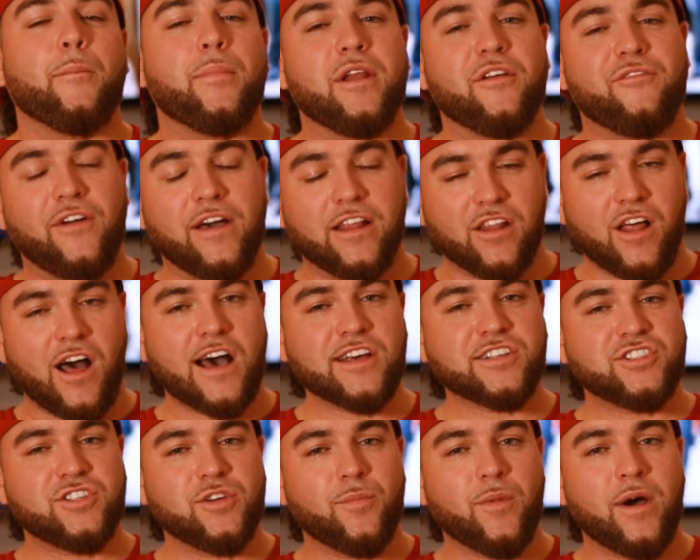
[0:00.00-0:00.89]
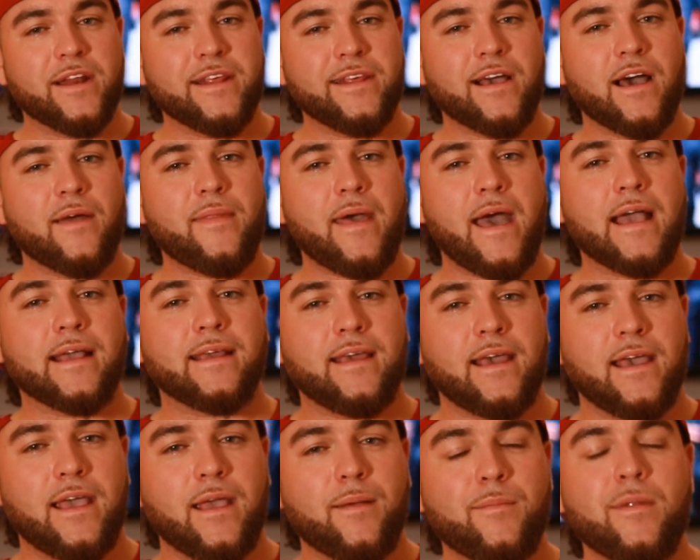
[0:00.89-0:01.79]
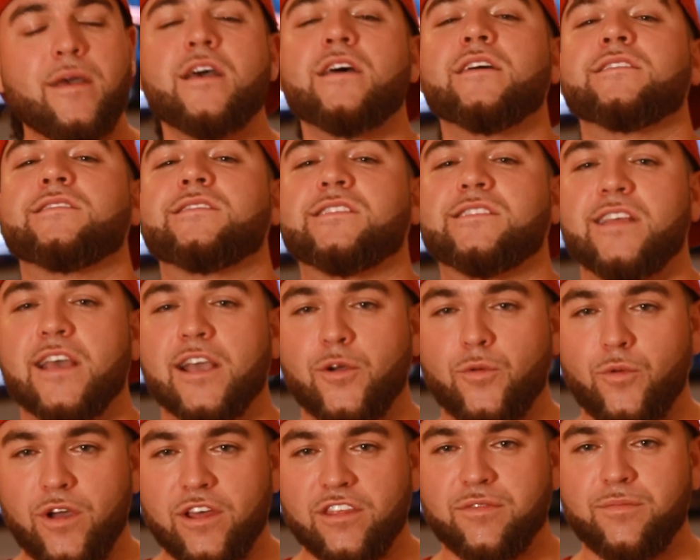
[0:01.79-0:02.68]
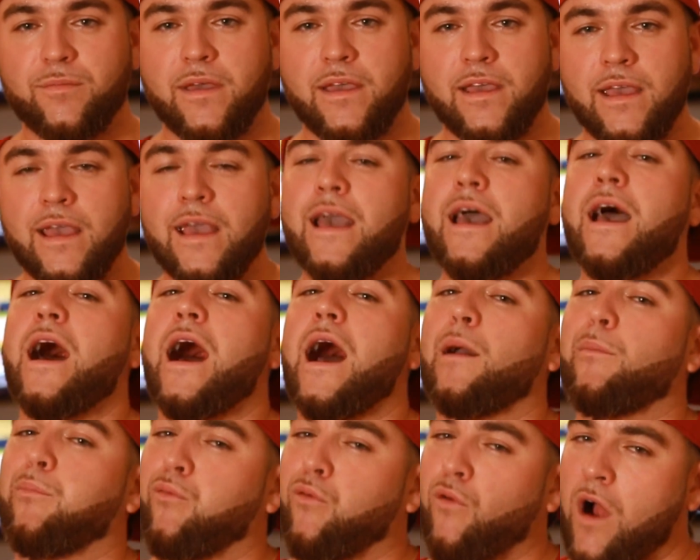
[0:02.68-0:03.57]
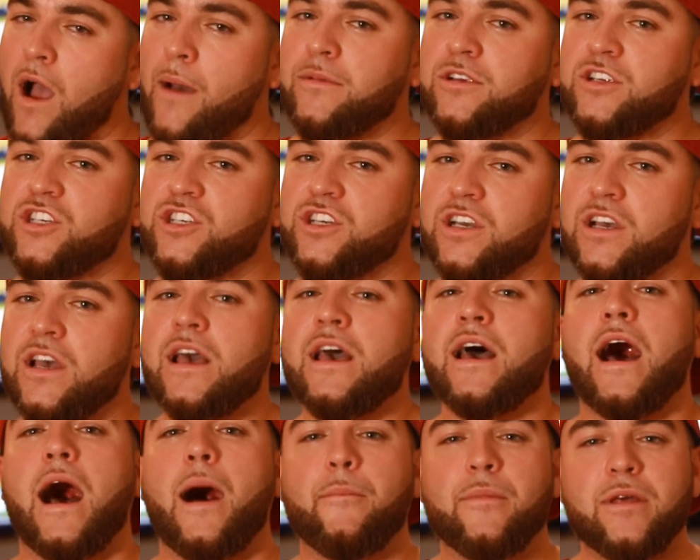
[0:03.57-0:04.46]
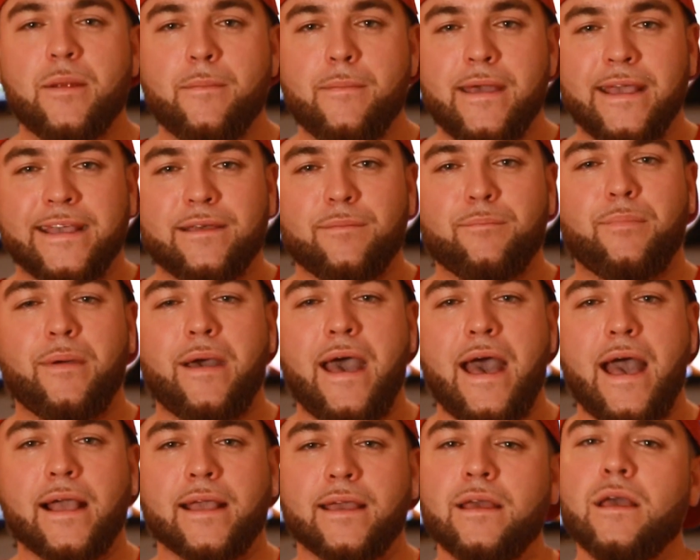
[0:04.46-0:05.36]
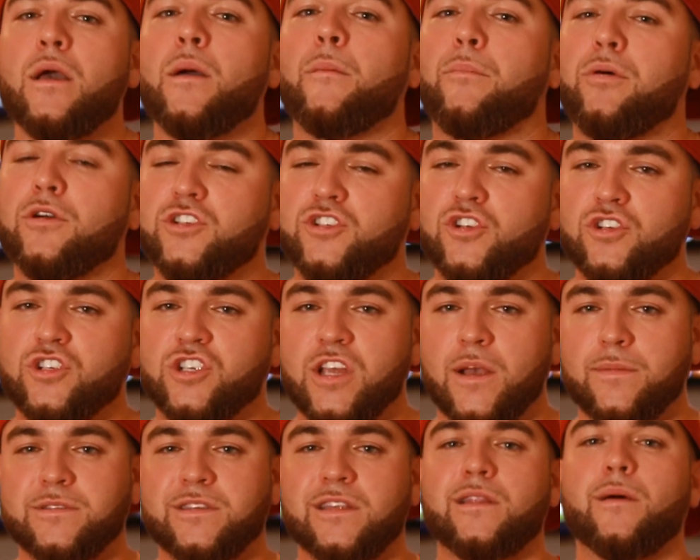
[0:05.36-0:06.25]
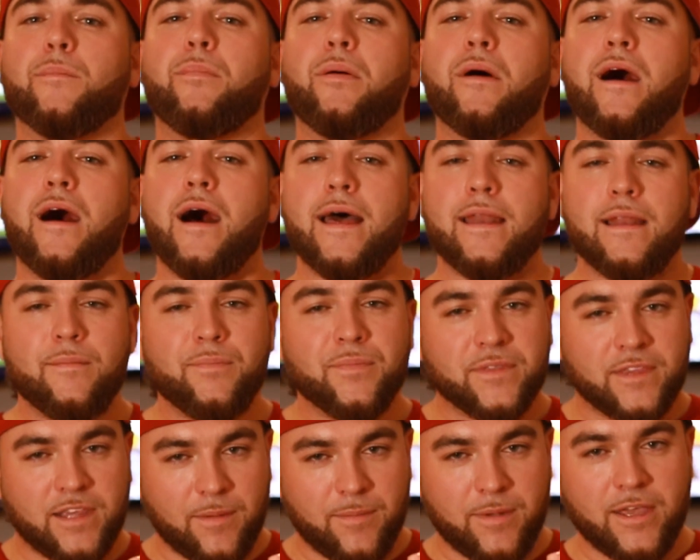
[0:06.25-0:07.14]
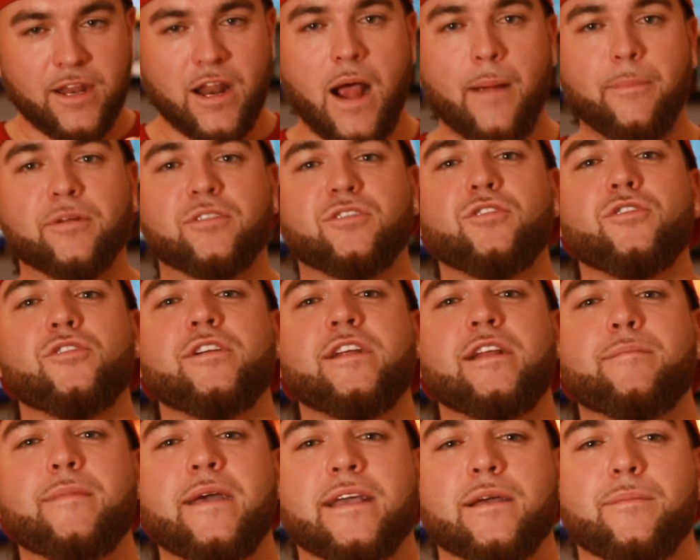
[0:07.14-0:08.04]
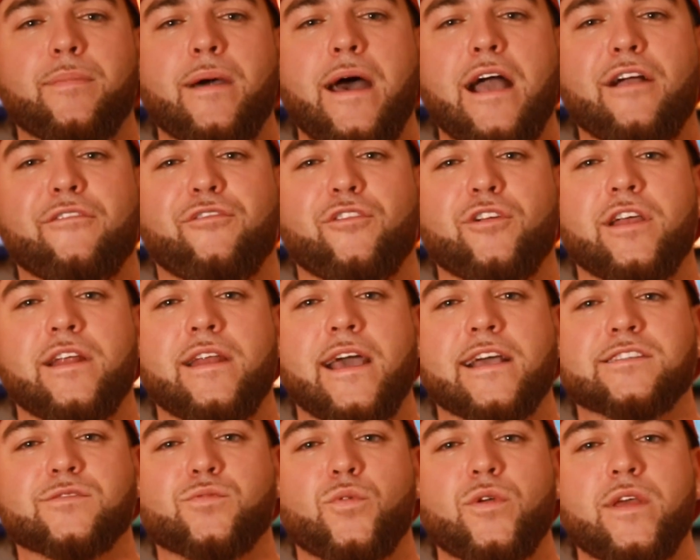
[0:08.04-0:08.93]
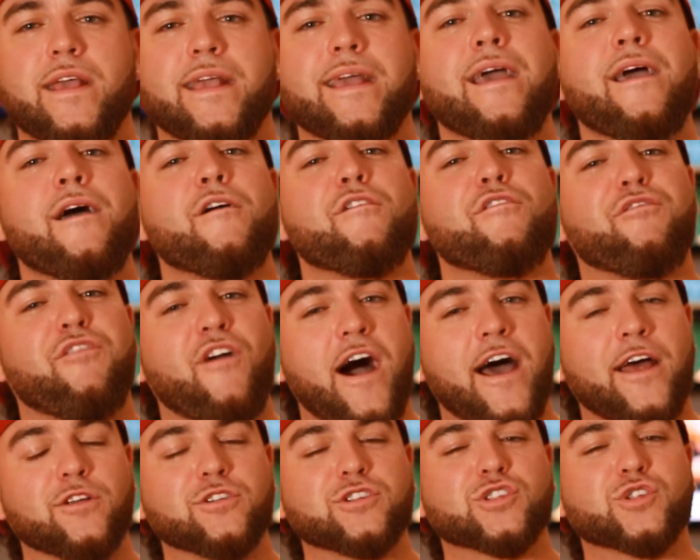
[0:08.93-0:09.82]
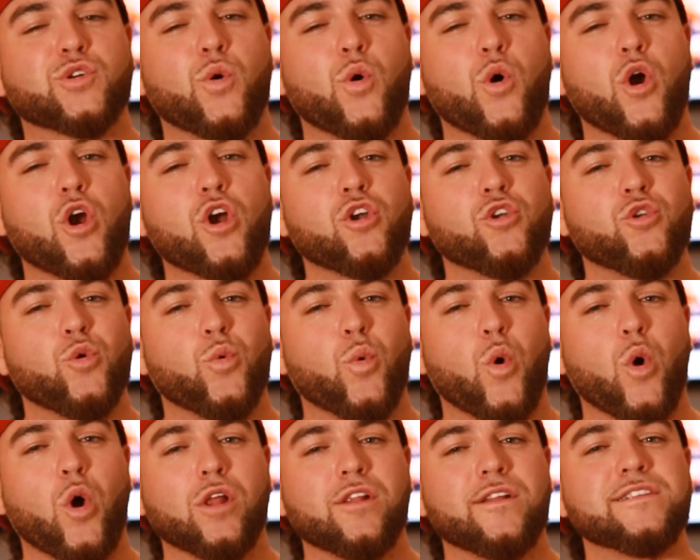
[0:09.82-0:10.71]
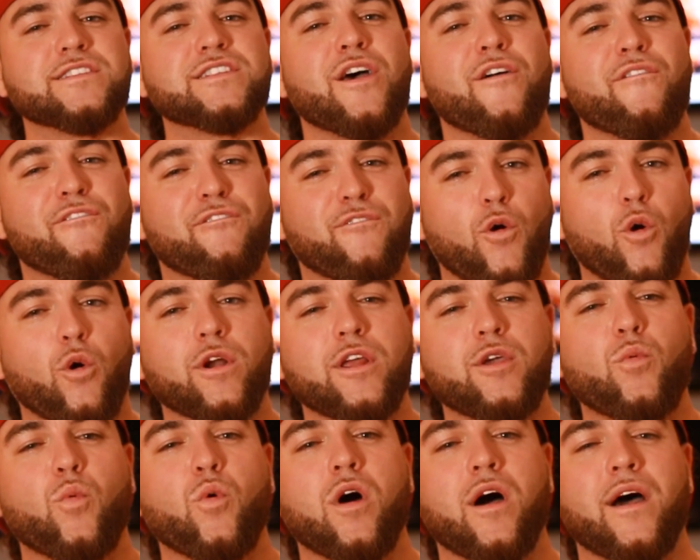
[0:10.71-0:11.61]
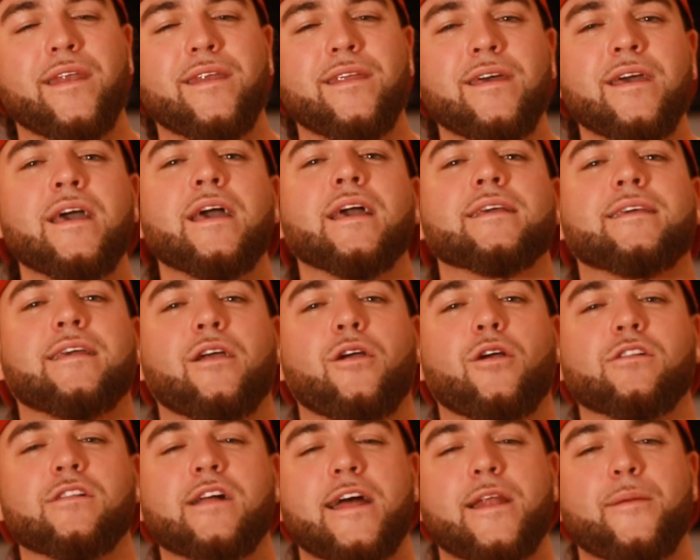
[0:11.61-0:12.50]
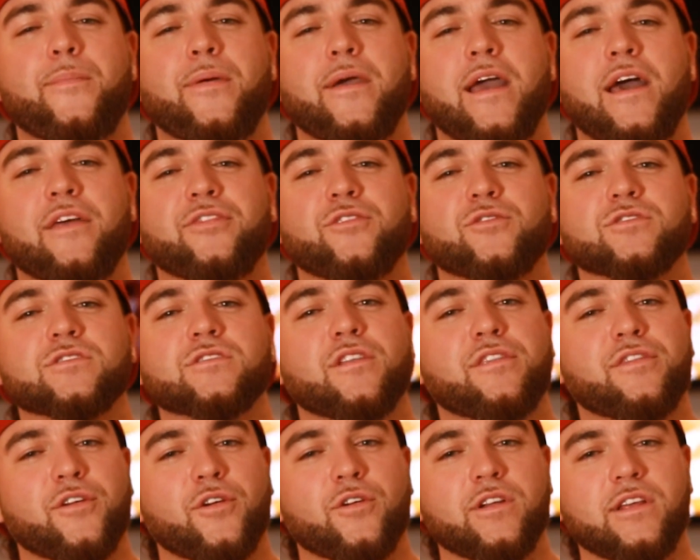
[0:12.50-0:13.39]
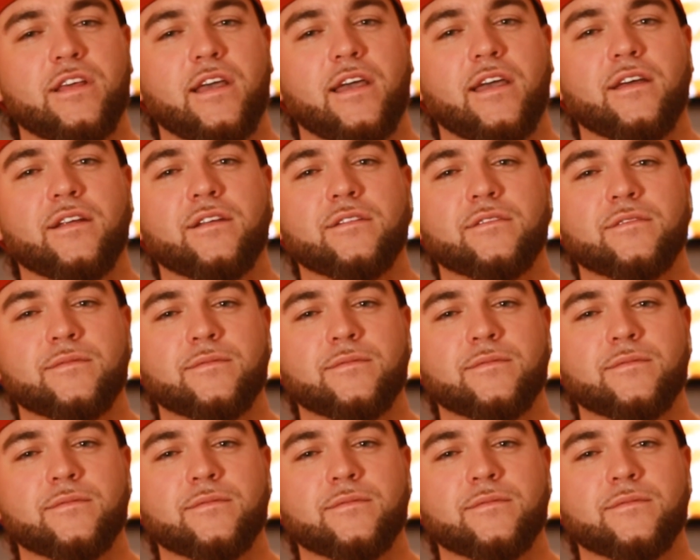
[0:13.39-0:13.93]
But if I lost your money on that game, stick with me. I promise you, I'm going to make it back. Put your chips in the pot. Give me an opportunity to make it back for you next week. Final score, New Orleans 41, Carolina Panthers 38.